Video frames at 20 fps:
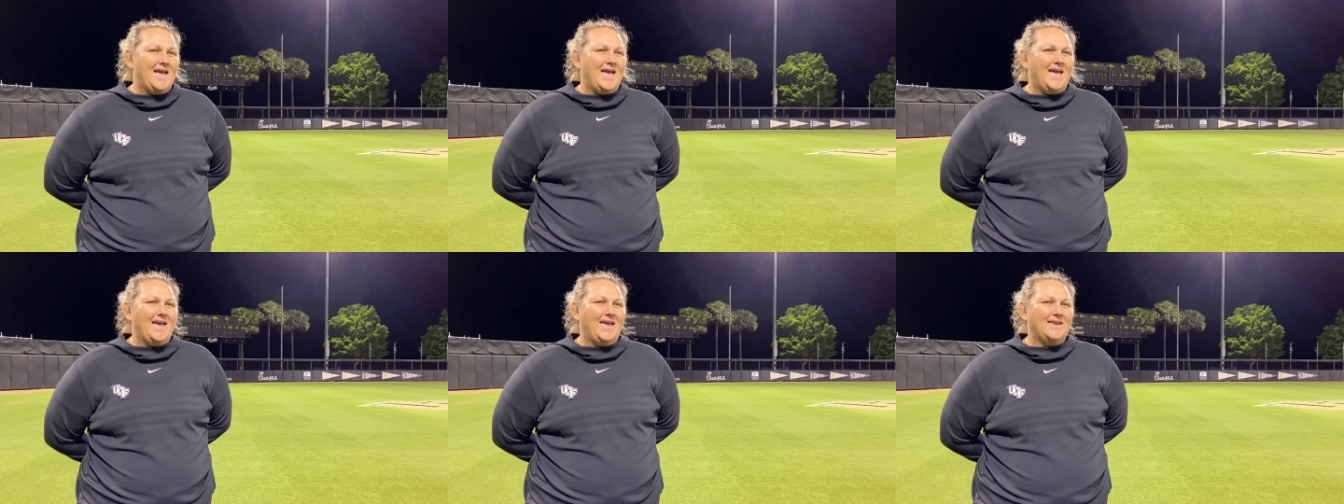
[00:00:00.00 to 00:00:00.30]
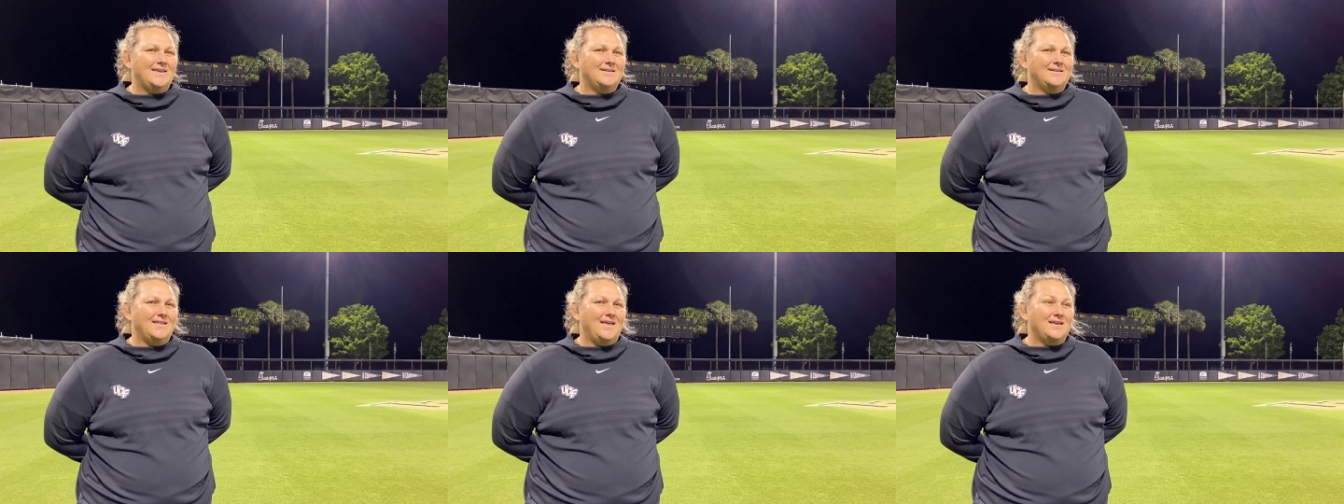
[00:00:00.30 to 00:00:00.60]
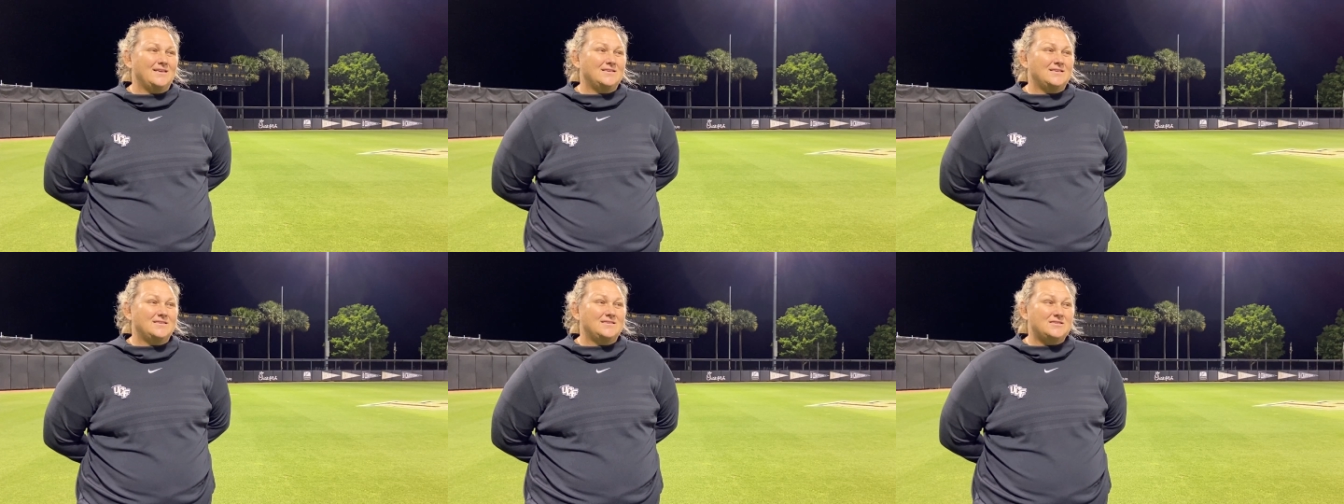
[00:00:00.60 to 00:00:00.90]
and
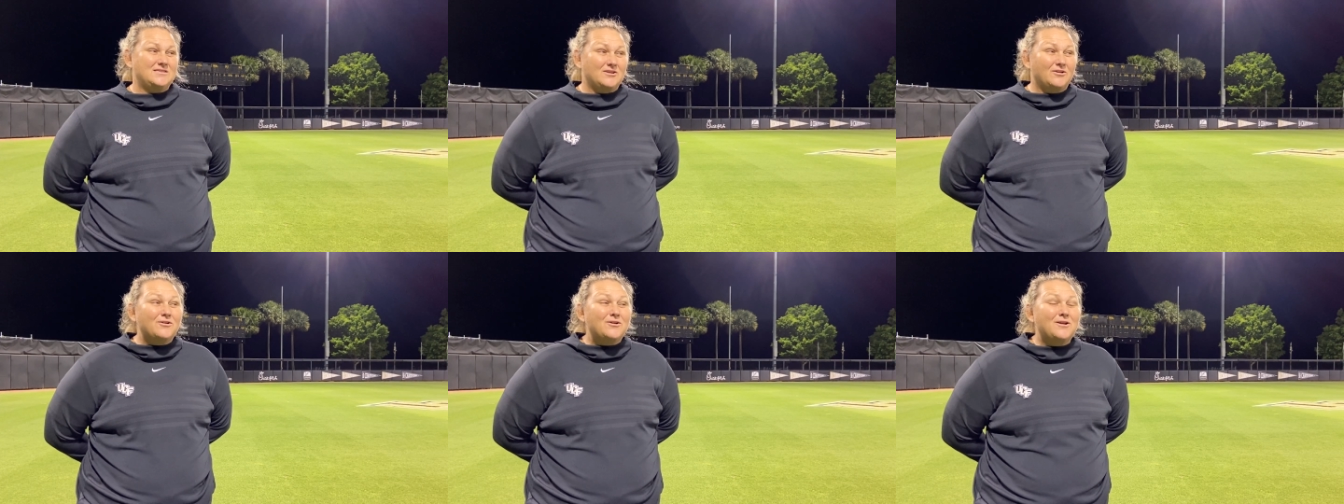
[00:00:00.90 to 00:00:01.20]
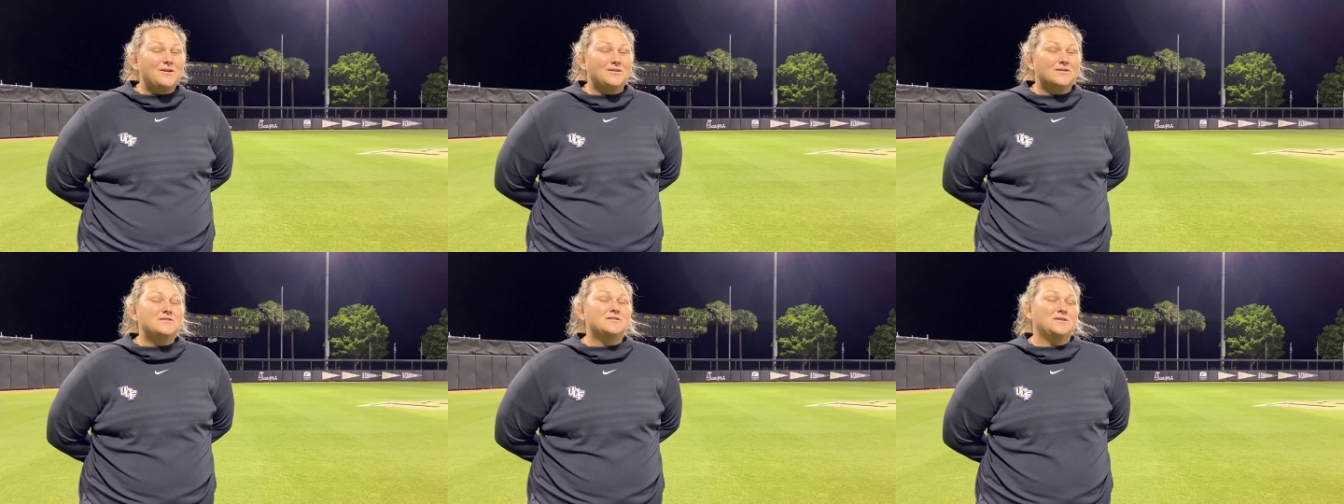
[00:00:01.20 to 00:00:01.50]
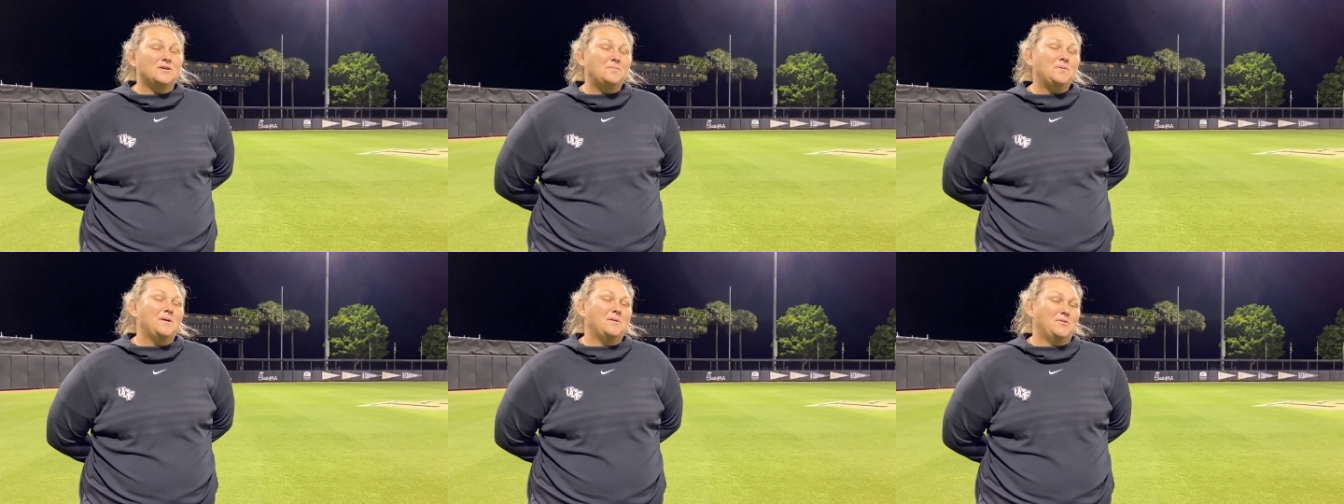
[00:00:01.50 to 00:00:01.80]
like still
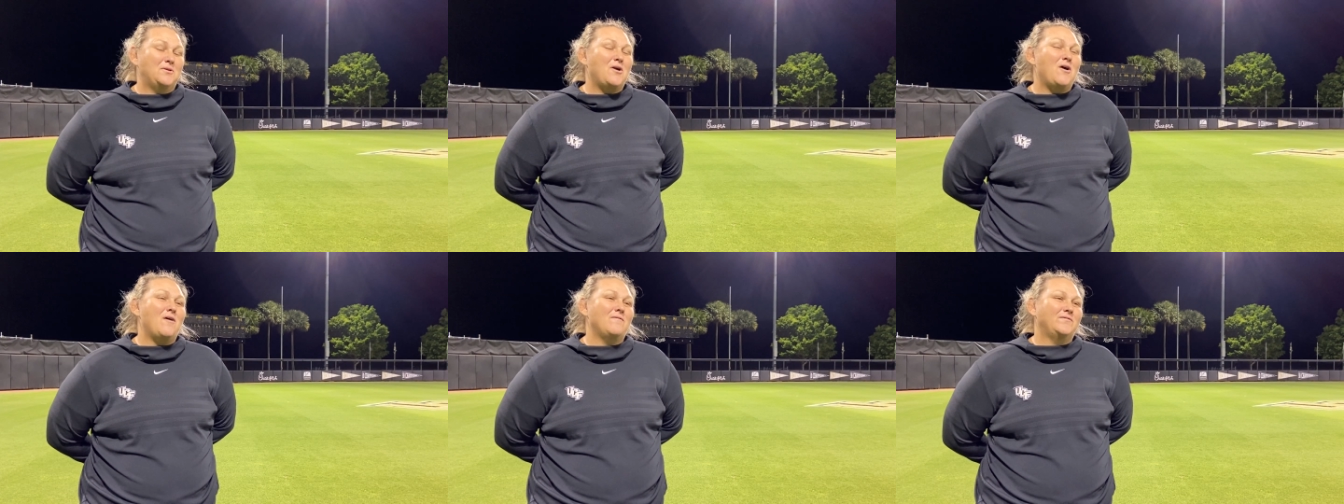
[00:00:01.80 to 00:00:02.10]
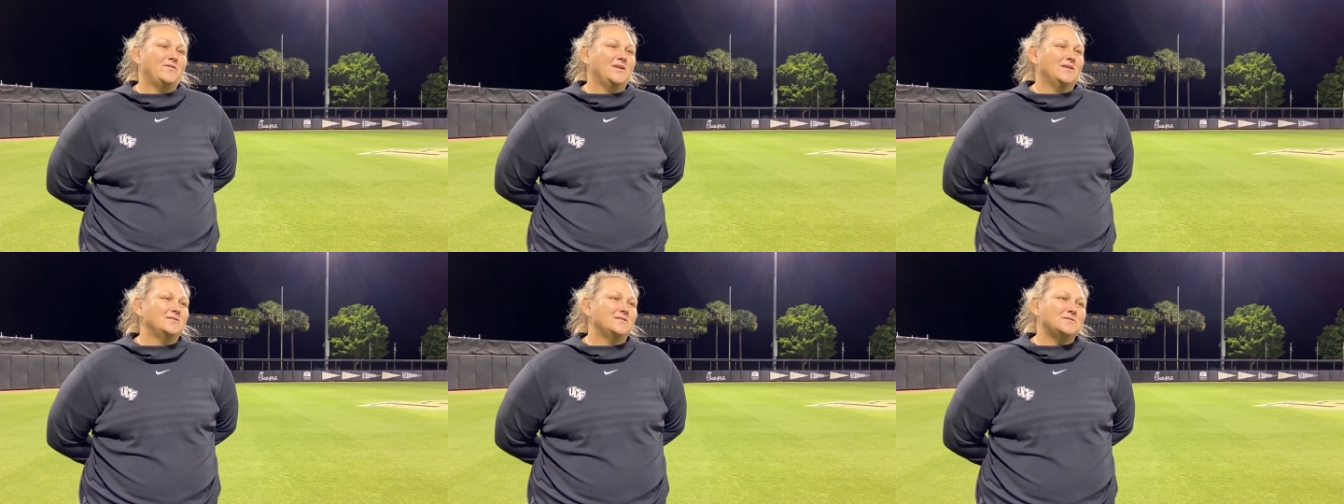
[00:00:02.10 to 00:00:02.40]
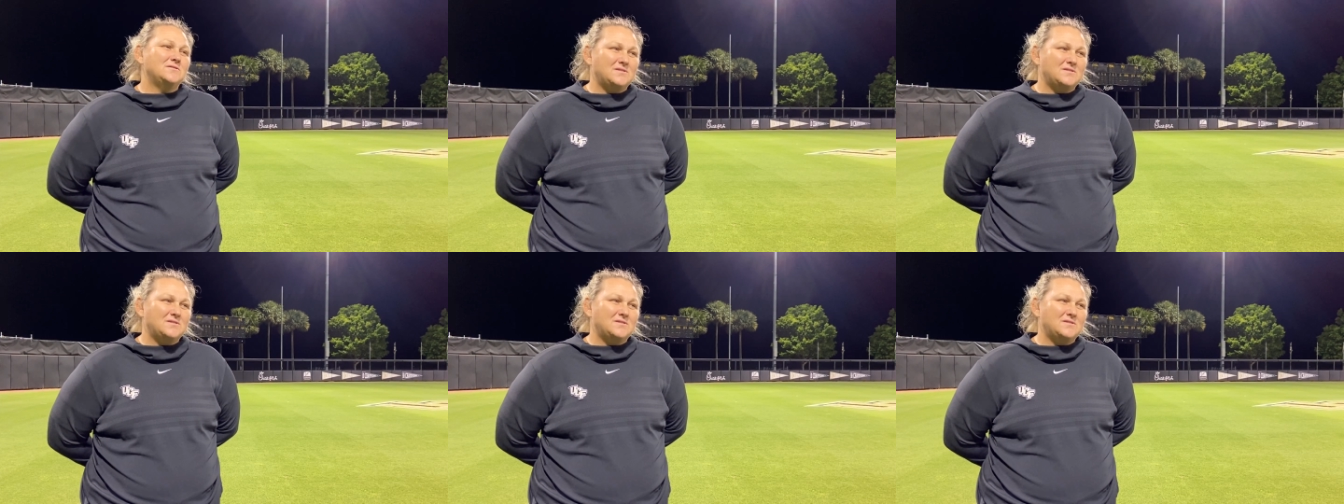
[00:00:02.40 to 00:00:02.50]
still play with confidence.